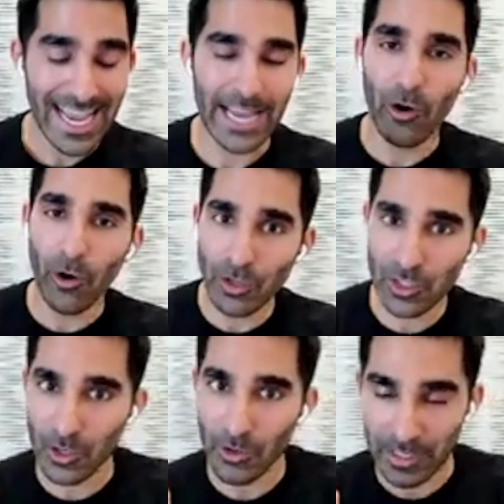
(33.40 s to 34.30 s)
It
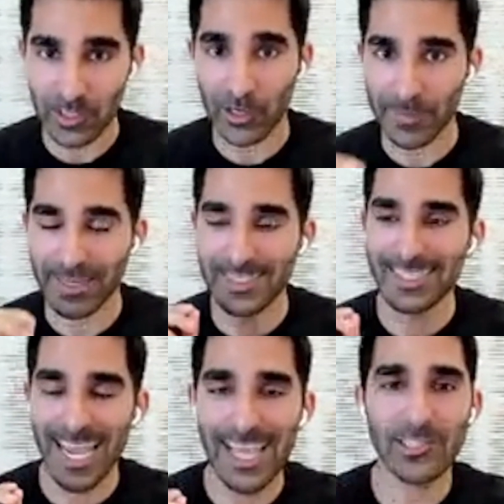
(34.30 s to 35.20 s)
also is good because
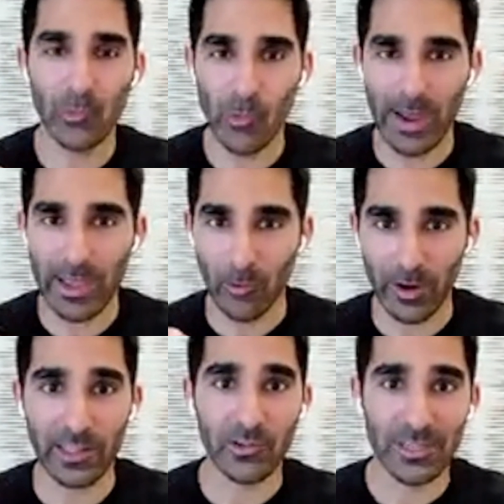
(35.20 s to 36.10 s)
it takes away one
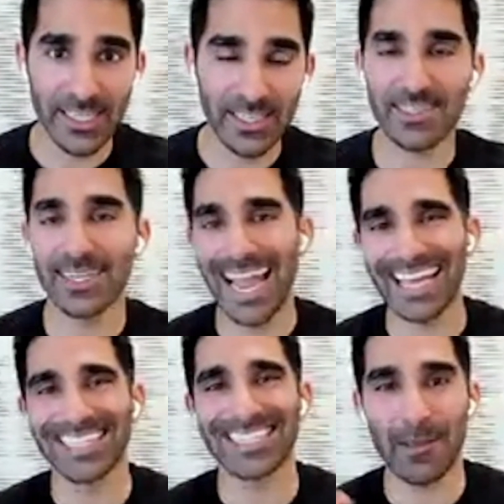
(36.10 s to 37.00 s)
of the critiques that
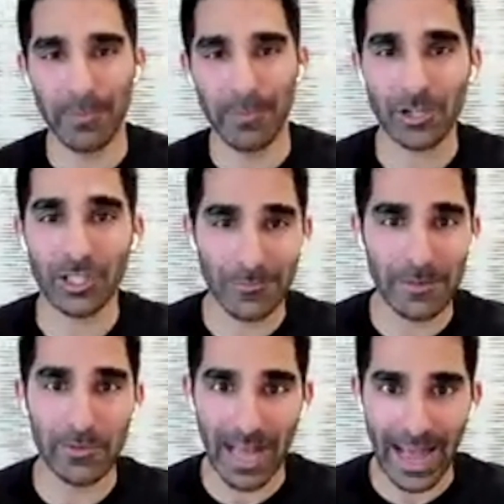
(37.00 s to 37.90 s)
anti-blockchain
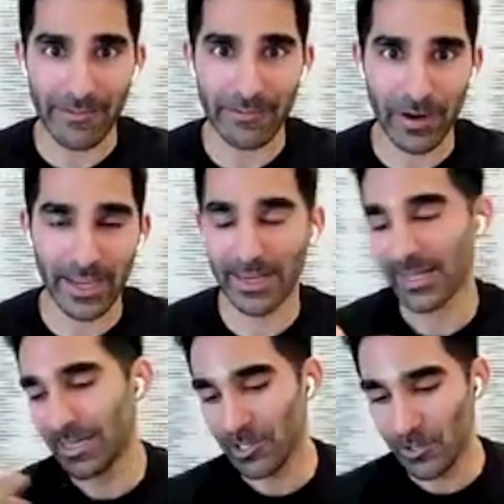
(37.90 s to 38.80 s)
people have, right?
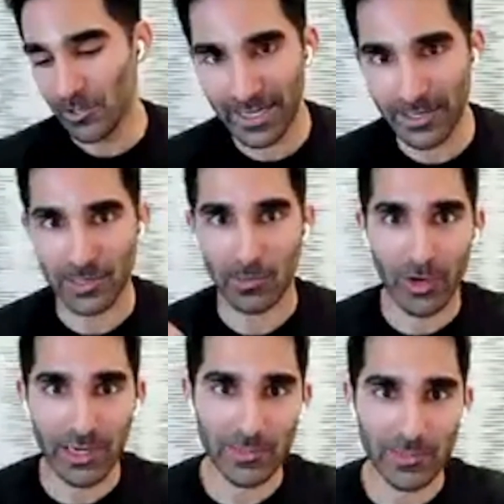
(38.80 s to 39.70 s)
You might hear some
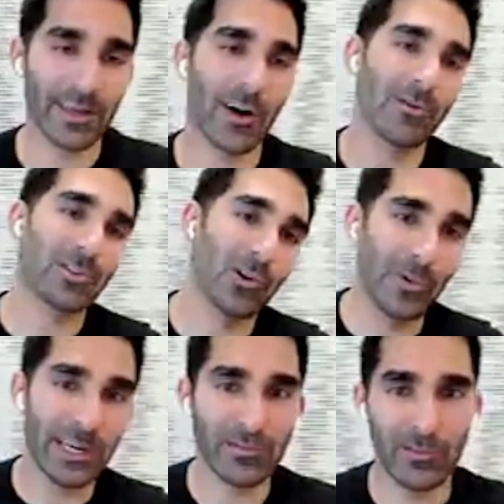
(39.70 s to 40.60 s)
critics be like, oh, it's so
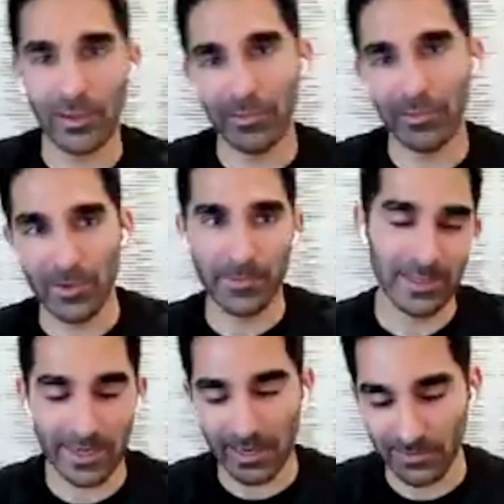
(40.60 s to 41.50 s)
wasteful every time you
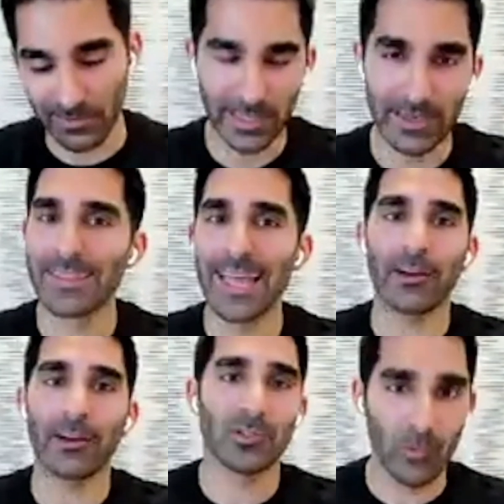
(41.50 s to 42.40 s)
mint an NFT.
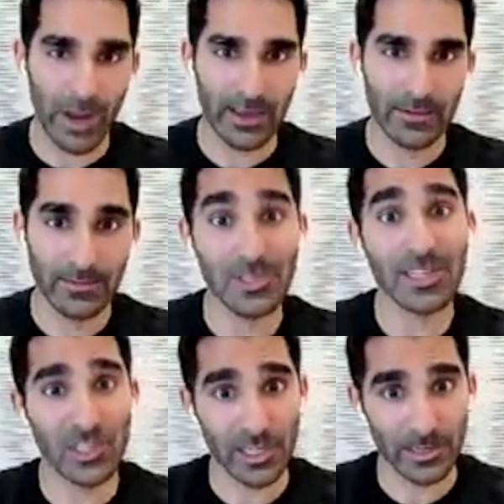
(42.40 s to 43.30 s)
That goes away. Yeah. So
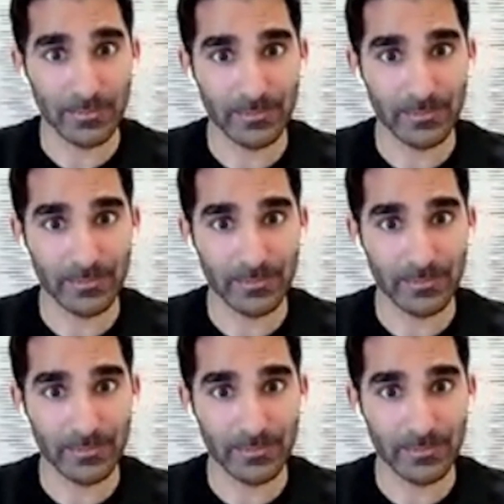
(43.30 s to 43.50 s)
that's good.